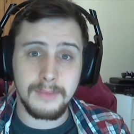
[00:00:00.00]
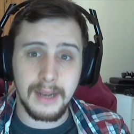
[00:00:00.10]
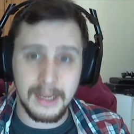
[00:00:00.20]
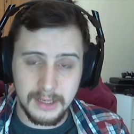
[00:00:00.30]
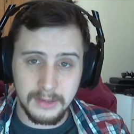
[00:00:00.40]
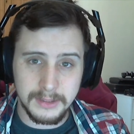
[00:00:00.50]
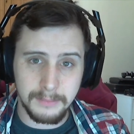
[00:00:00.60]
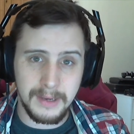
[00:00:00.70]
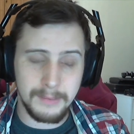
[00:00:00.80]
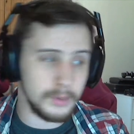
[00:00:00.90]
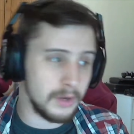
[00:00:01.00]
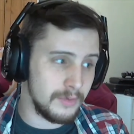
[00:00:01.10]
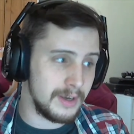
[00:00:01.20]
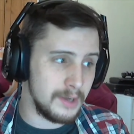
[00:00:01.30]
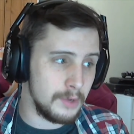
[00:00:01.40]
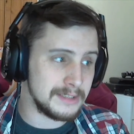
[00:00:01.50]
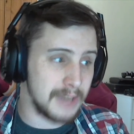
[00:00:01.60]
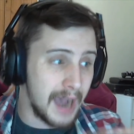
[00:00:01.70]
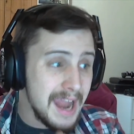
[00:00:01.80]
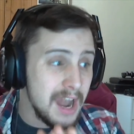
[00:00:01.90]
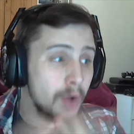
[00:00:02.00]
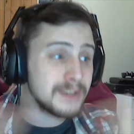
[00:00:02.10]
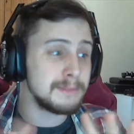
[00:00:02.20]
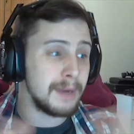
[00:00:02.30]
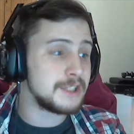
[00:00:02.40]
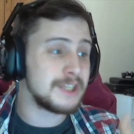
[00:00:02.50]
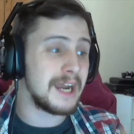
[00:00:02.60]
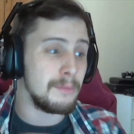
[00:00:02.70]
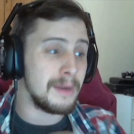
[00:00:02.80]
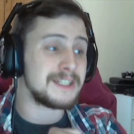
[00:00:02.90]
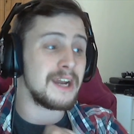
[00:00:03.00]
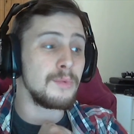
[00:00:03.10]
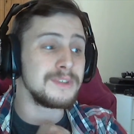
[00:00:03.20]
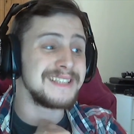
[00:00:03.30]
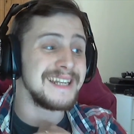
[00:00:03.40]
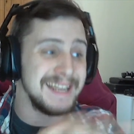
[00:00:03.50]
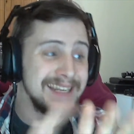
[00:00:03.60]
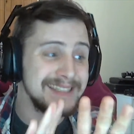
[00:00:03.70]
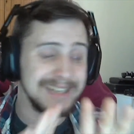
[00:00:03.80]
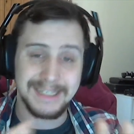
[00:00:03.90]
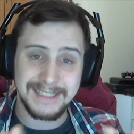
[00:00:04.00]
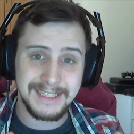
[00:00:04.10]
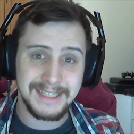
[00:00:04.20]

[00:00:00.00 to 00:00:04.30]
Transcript: I you know some people don't really know this. I lost my channel. My channel was deleted.